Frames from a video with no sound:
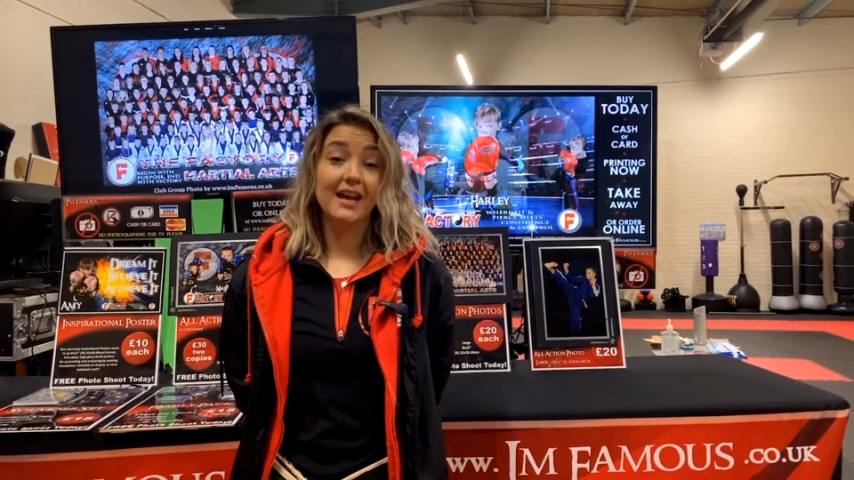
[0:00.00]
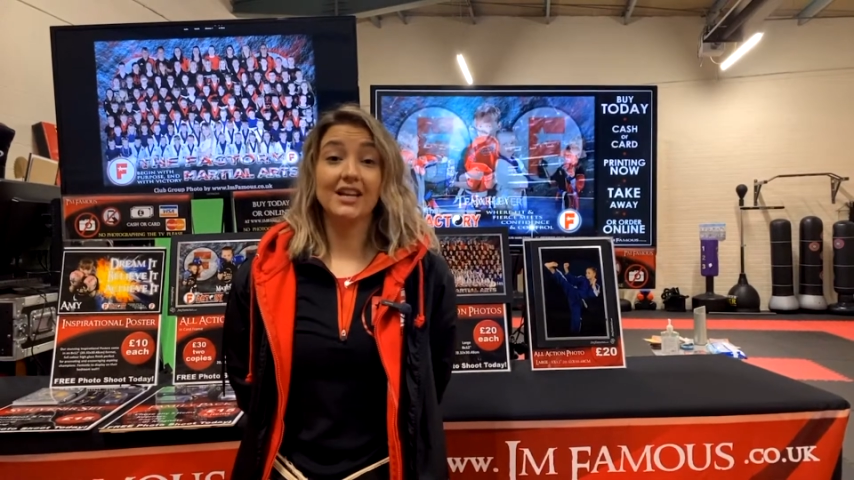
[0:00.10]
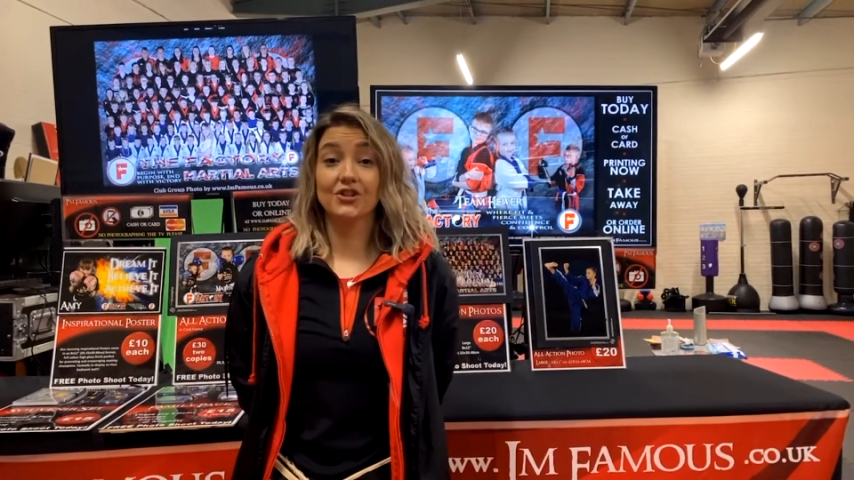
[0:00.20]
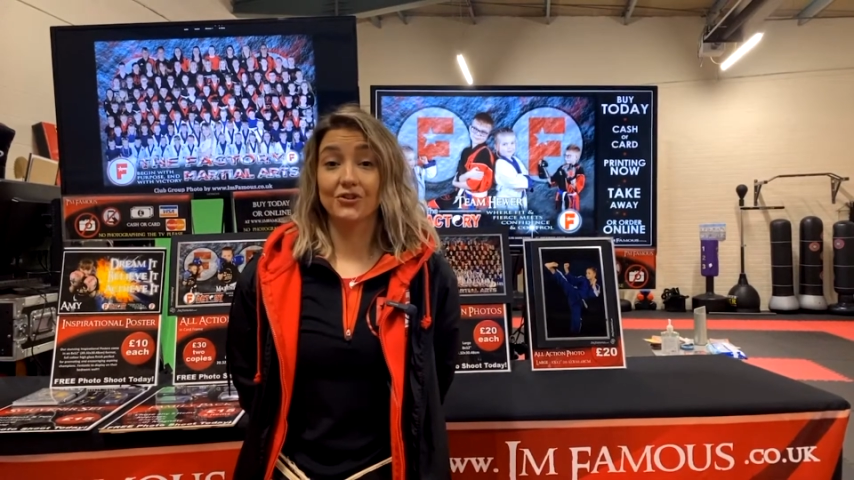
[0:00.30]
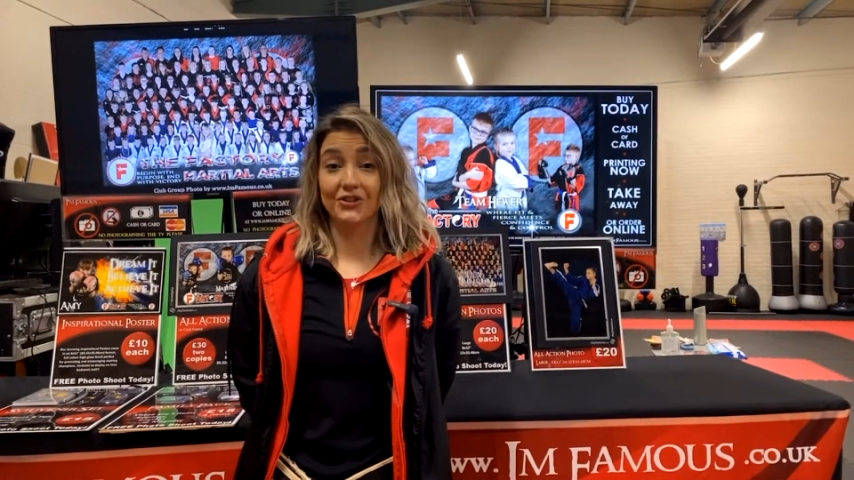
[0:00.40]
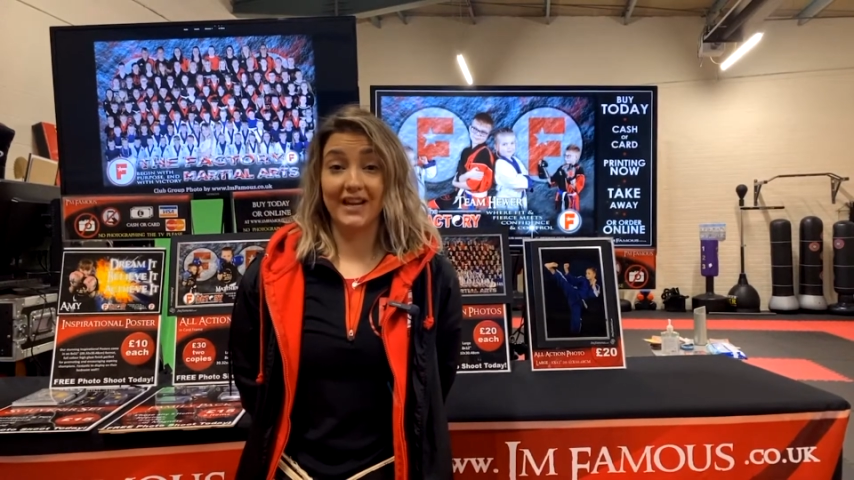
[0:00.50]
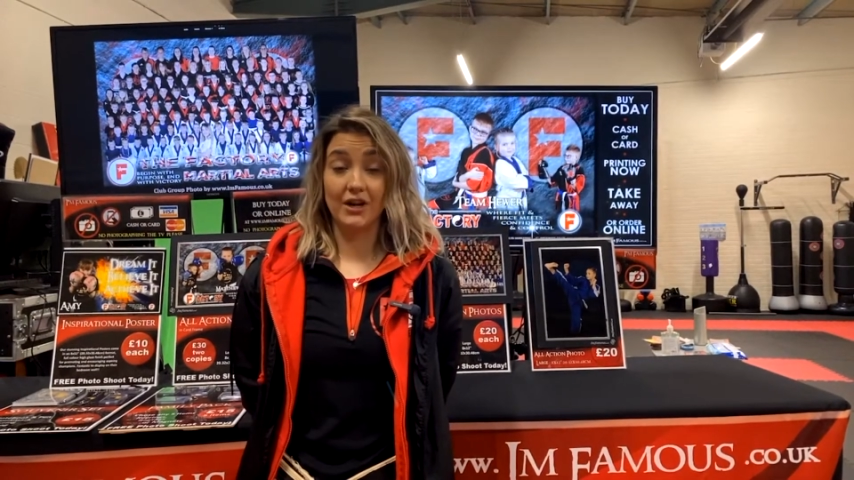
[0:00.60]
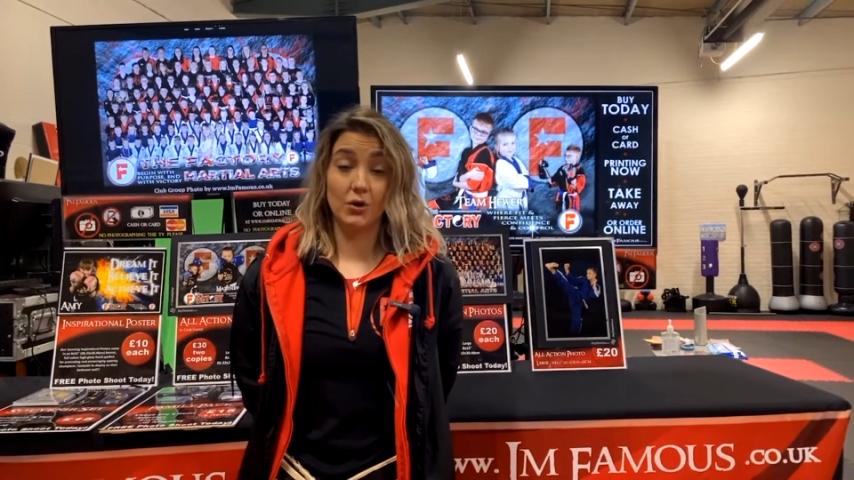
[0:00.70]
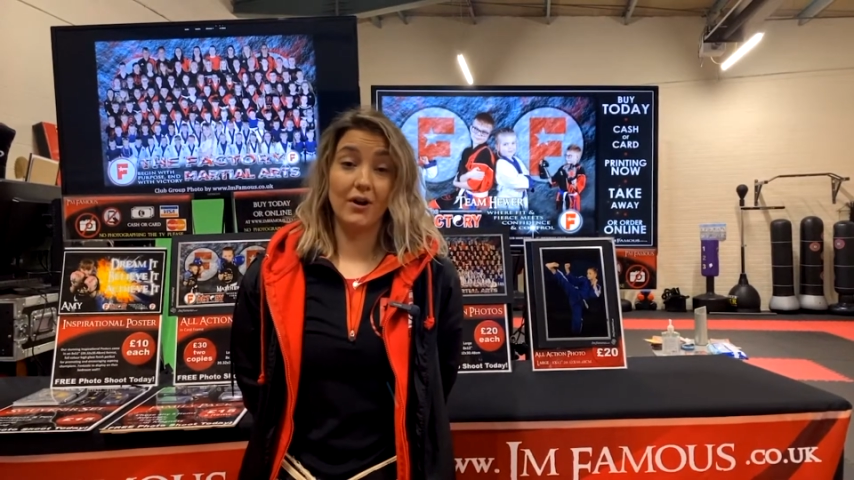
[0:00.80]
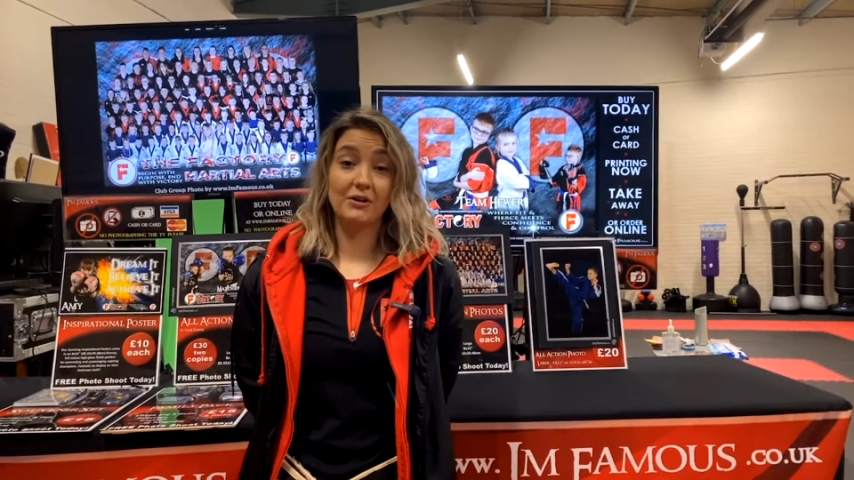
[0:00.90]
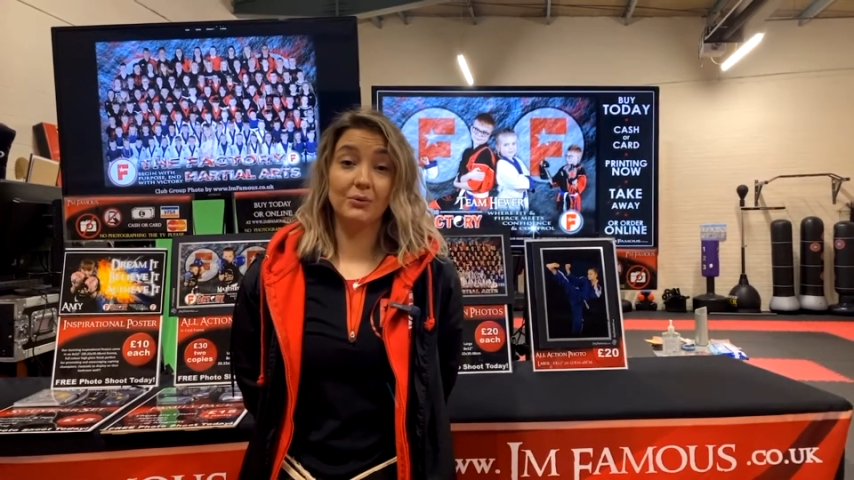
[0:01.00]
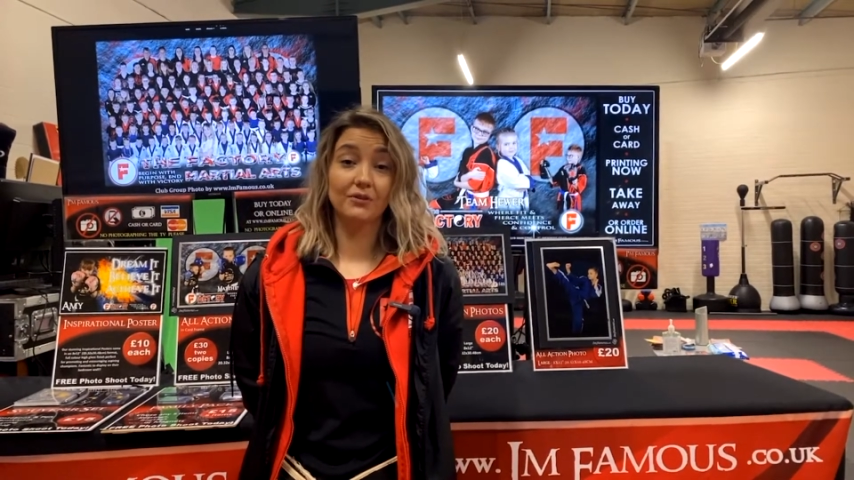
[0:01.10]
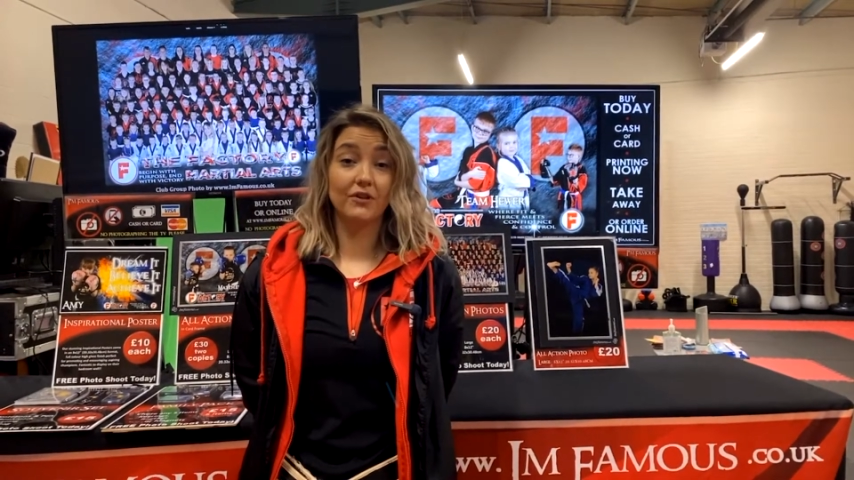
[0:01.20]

is just incredible.